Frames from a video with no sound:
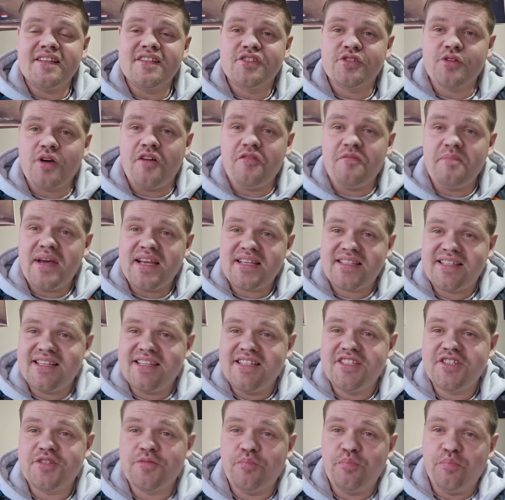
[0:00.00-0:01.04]
So I've
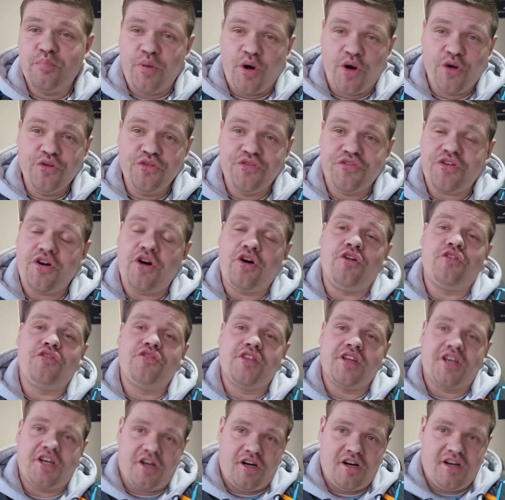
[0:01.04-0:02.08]
messaged both of
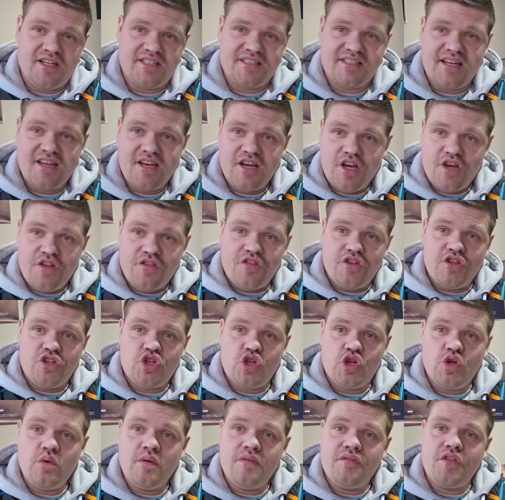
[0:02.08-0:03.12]
the cars. The
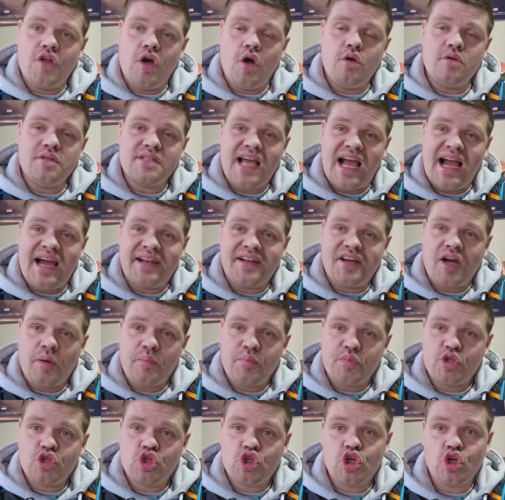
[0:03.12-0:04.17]
2 of those add
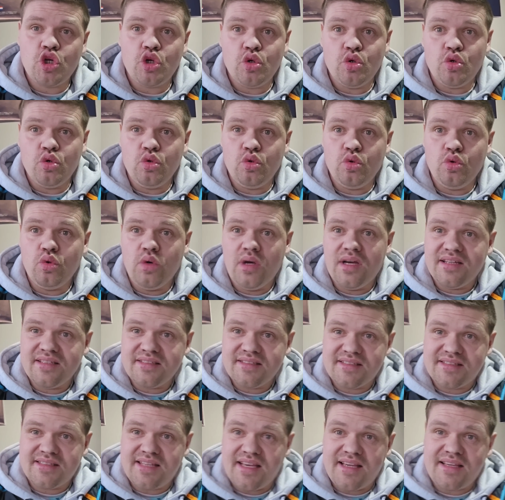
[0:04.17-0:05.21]
up to
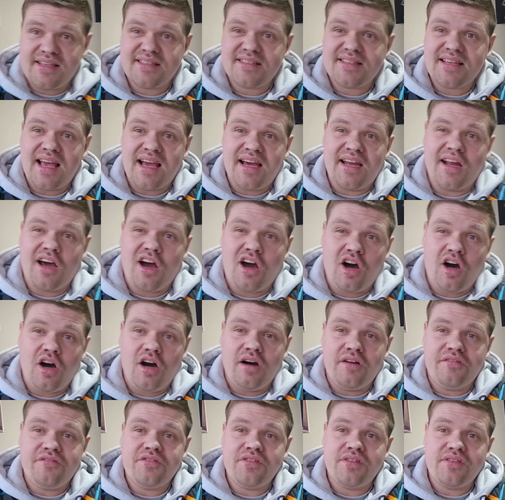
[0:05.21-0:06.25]

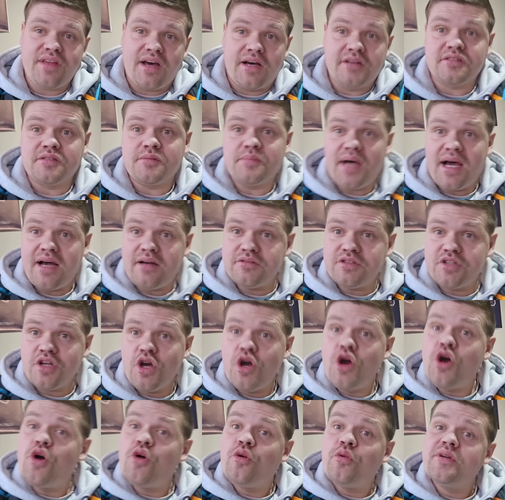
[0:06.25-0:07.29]
£6,500,
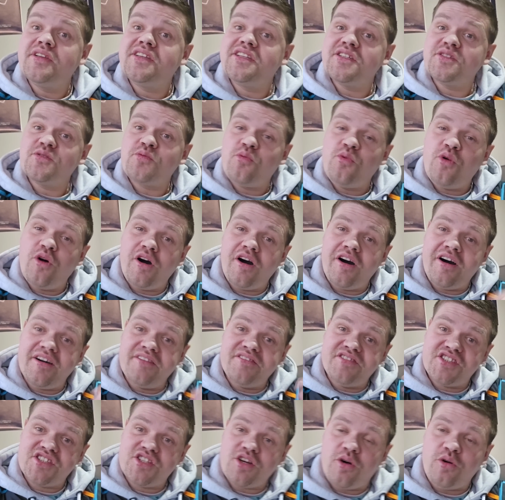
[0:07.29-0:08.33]
which is what
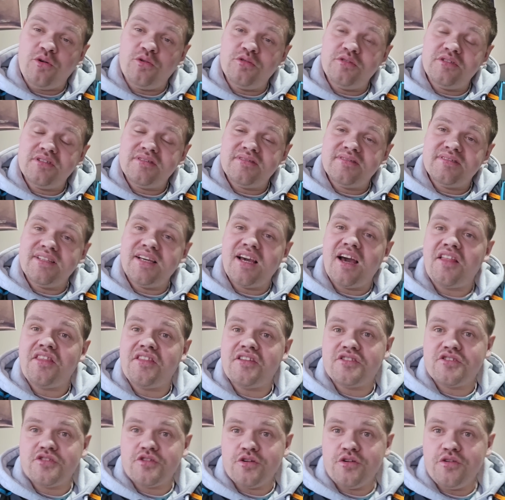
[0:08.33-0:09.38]
I've sold the
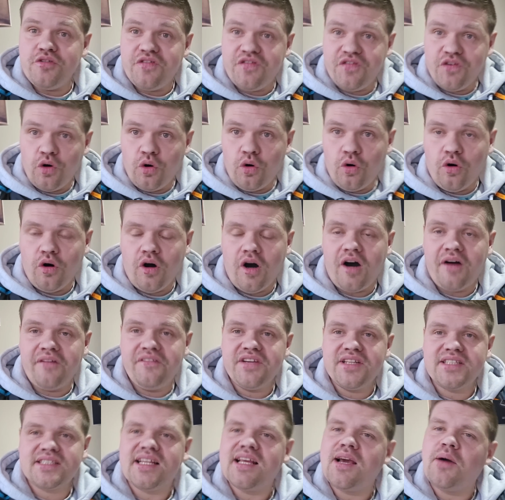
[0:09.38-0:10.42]
other 2 for.
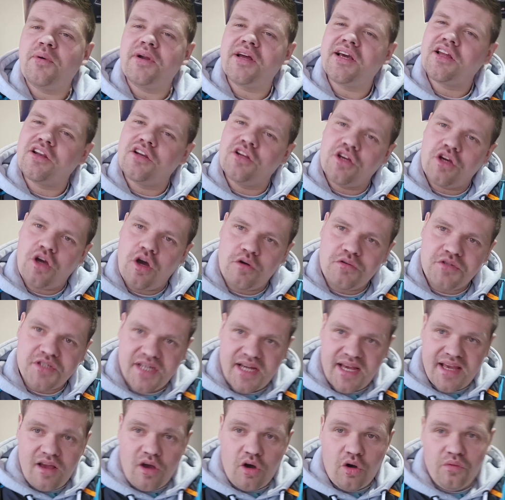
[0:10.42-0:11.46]
Obviously, I want to
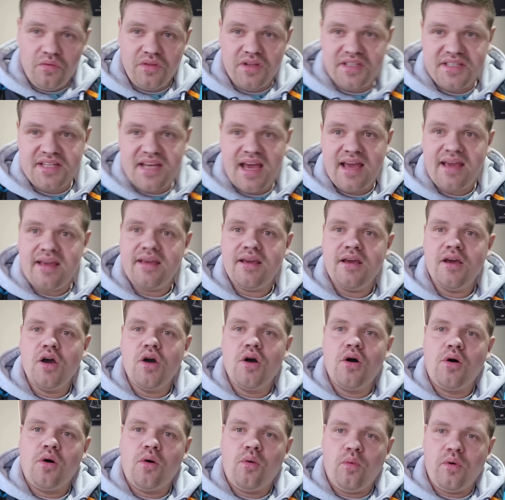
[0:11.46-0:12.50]
negotiate on the day.
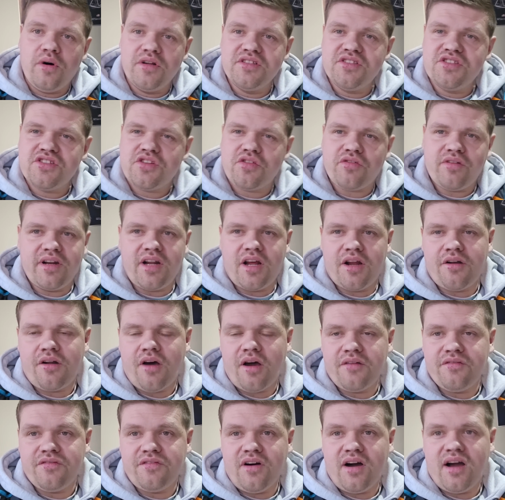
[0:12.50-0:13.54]
One's
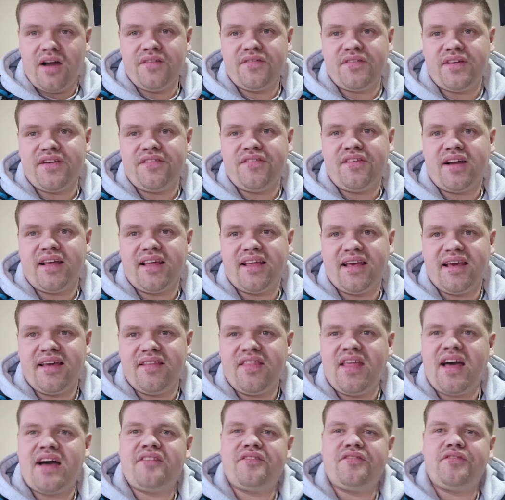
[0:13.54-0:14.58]
3,995. If I can
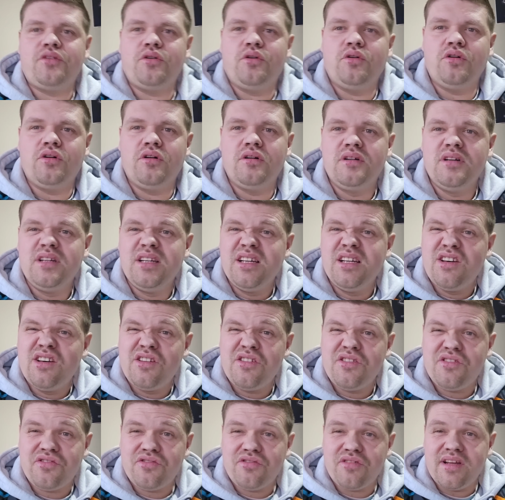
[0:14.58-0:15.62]
get that for
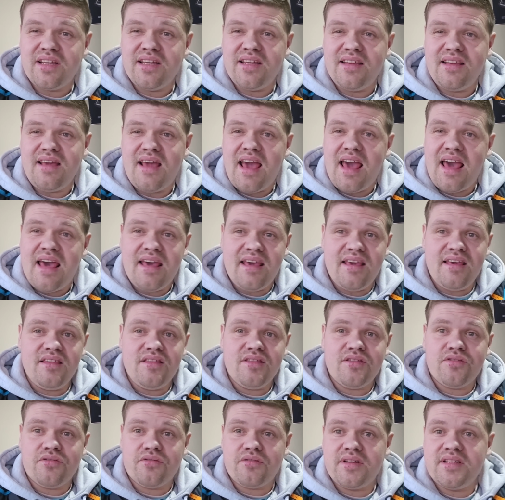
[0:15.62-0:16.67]

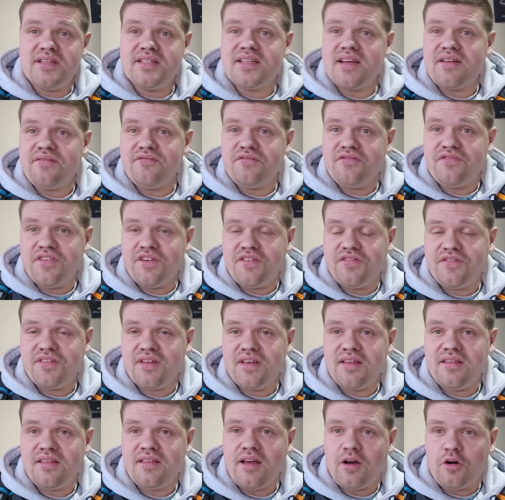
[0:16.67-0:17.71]
3,800,
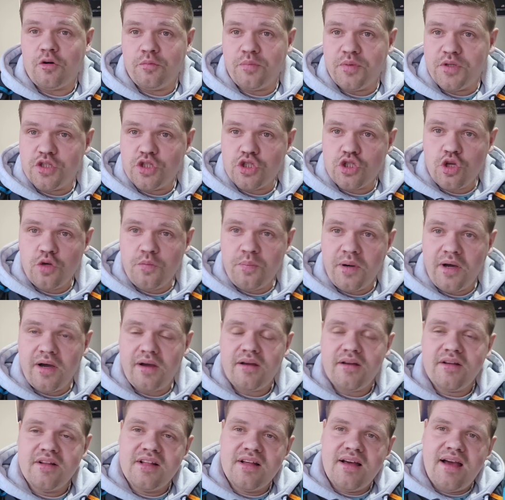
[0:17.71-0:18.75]
3,750, that would be
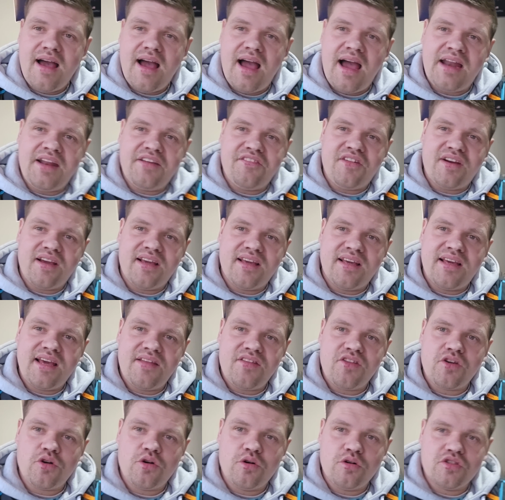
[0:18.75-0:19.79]
super. And if I can
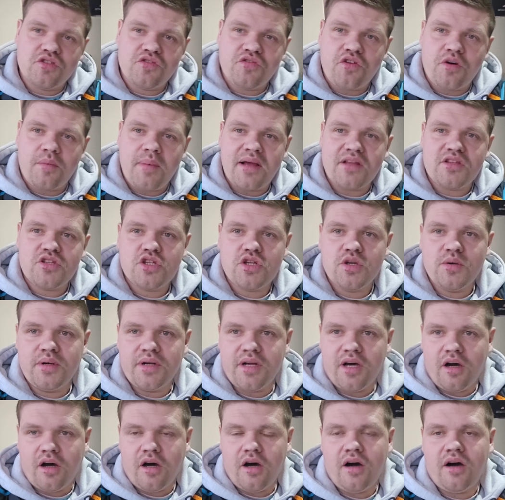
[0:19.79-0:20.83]
get the course for about
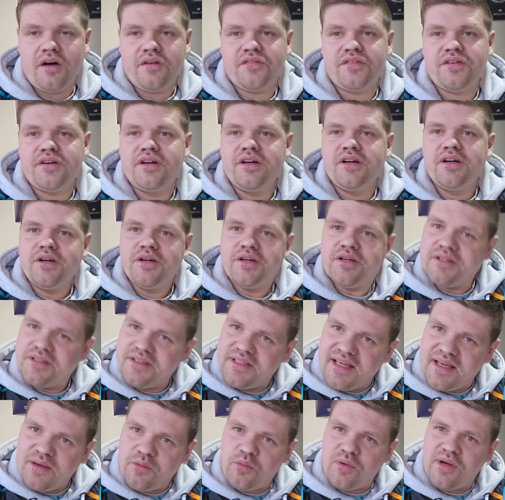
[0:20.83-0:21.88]
2.5,
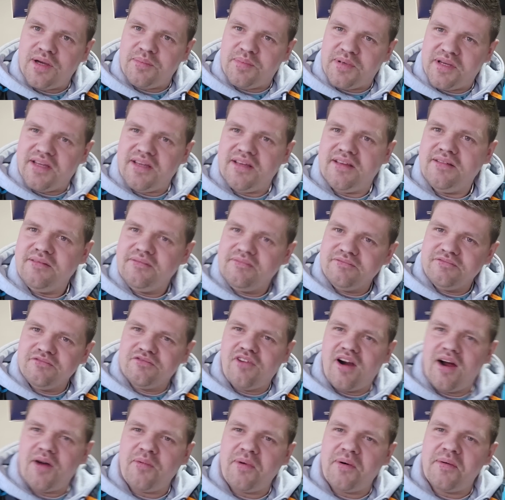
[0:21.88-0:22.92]
we'll be
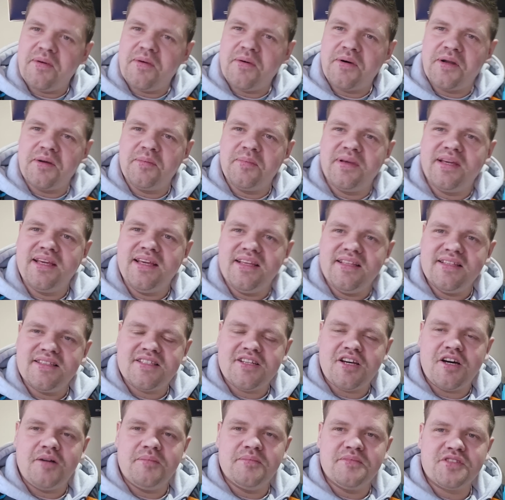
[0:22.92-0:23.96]
right where we want to be in
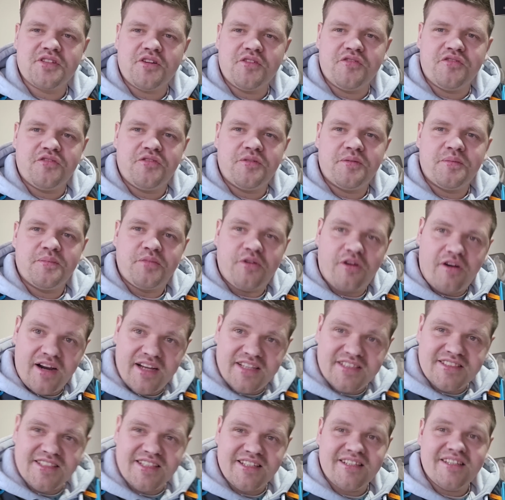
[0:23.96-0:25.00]
terms of
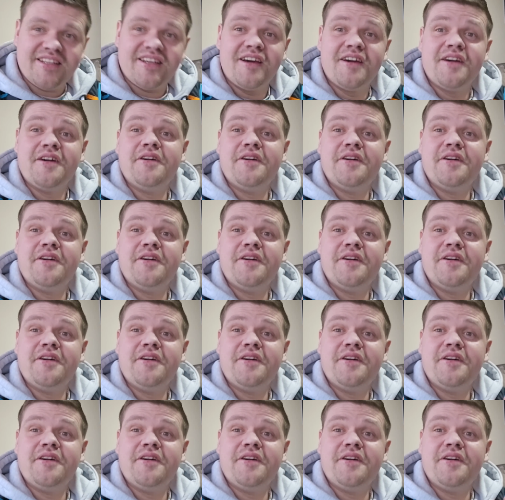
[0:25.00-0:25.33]
pricing.